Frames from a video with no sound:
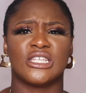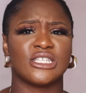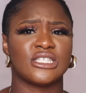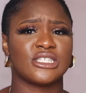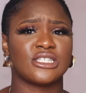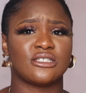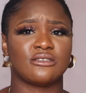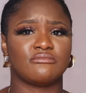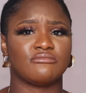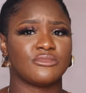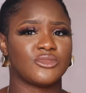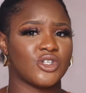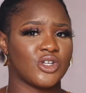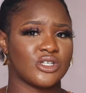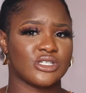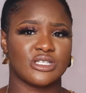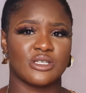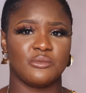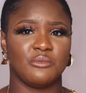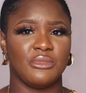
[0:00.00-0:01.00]
This
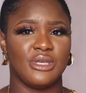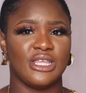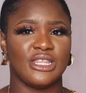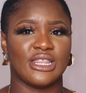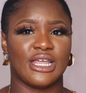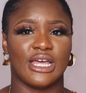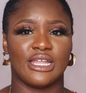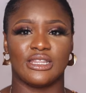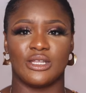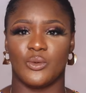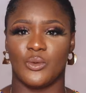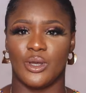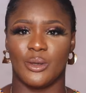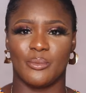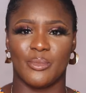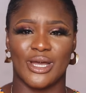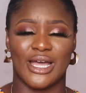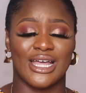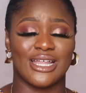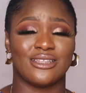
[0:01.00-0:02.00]
doesn't mean that they
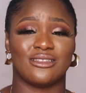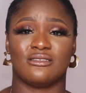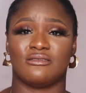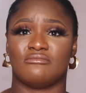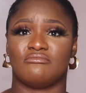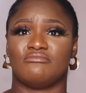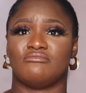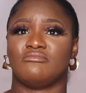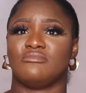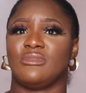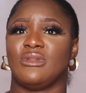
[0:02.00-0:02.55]
were bad.